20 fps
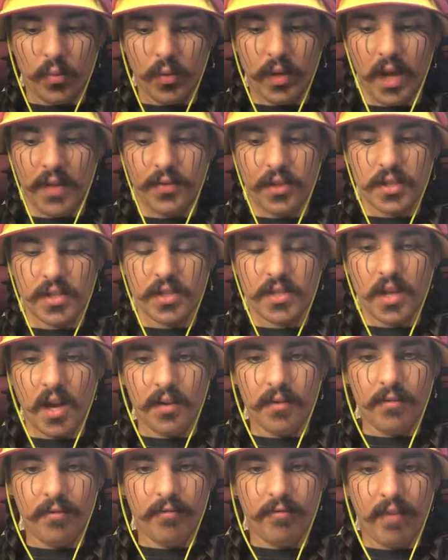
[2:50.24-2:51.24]
we got the
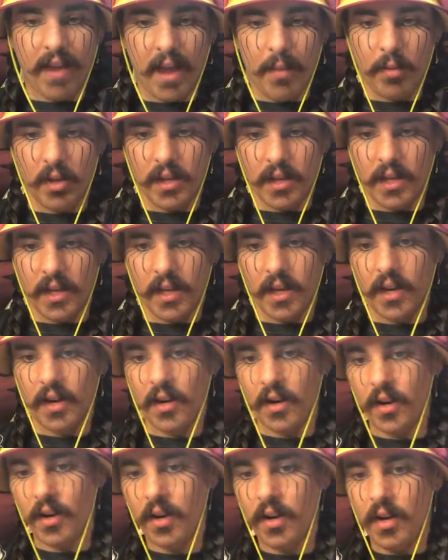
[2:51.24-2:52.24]
Son family
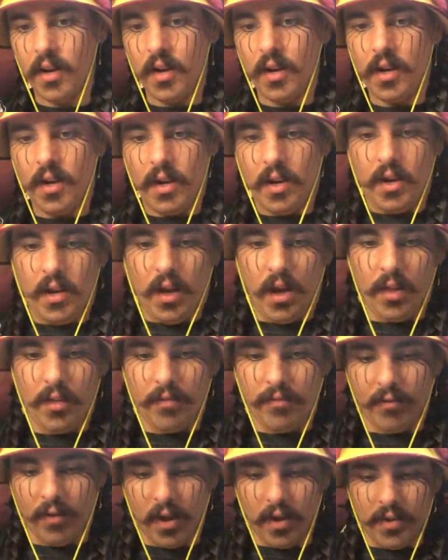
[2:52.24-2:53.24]
here. On the
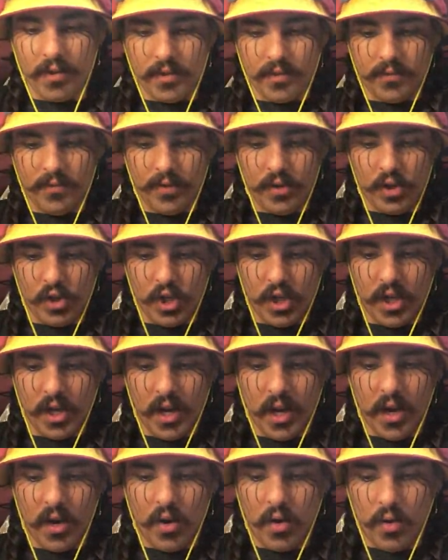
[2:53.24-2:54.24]
front, there's
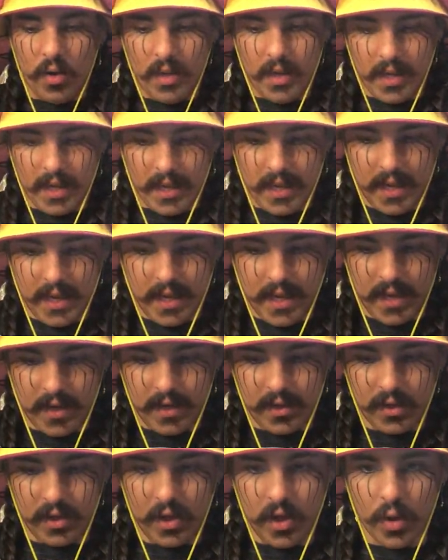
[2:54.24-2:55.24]
Vegeto
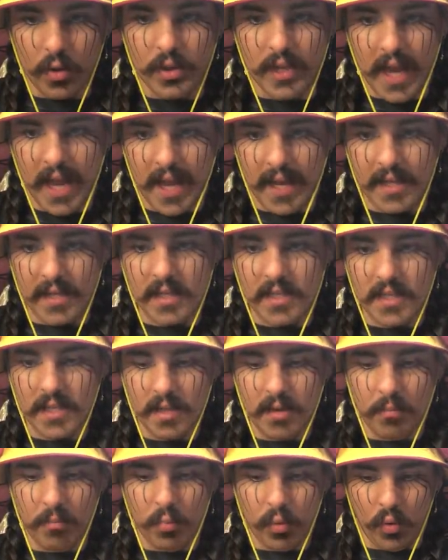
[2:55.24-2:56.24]
and Gotenks.
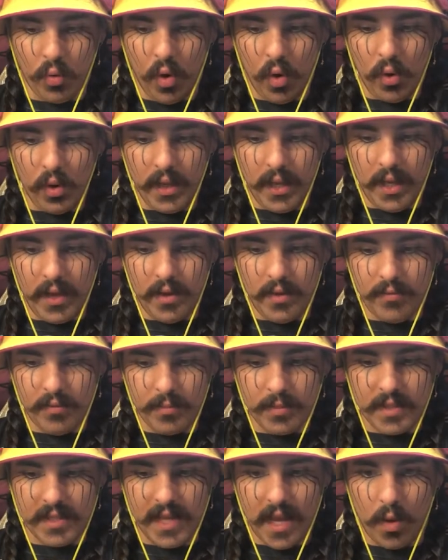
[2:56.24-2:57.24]
Broly
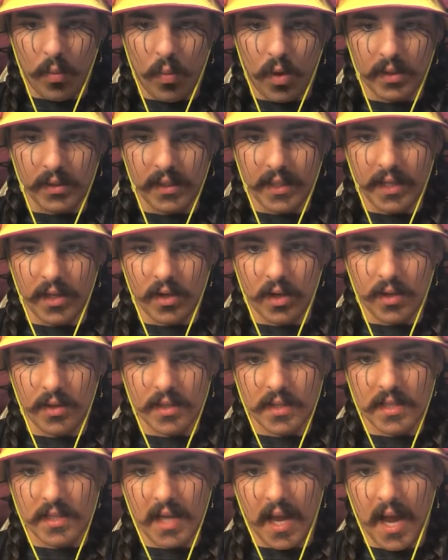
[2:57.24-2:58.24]
from set one leader on
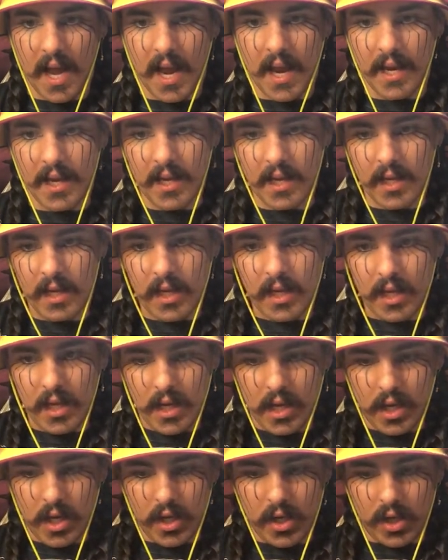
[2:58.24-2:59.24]
the side.
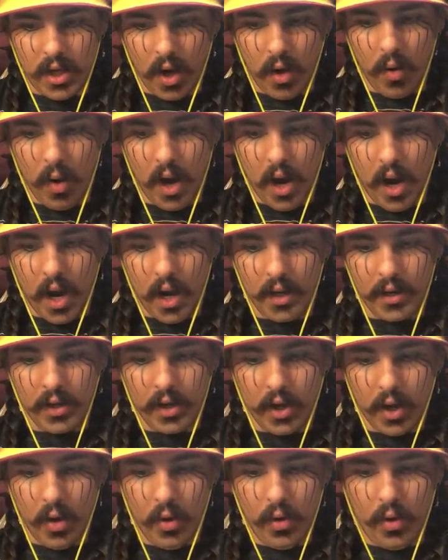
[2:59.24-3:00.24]
Gohan,
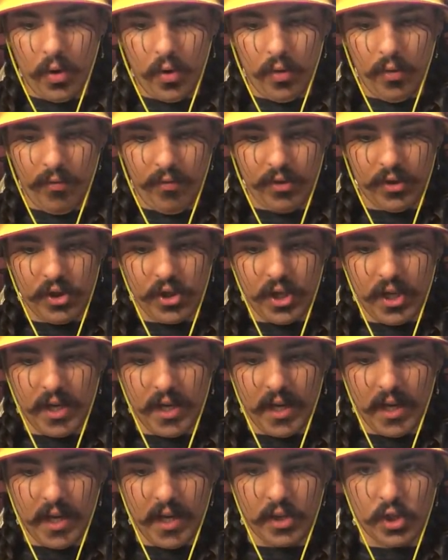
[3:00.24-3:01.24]
Goku,
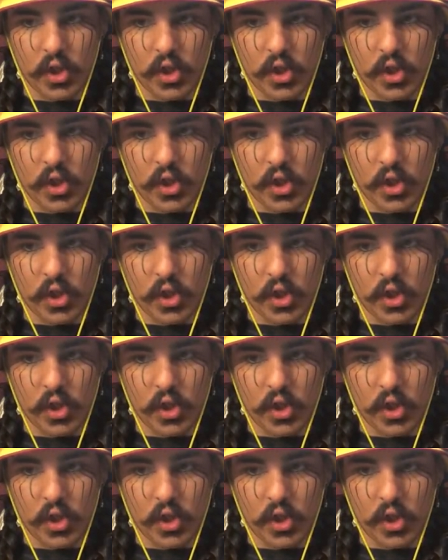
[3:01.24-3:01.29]
Vegeta,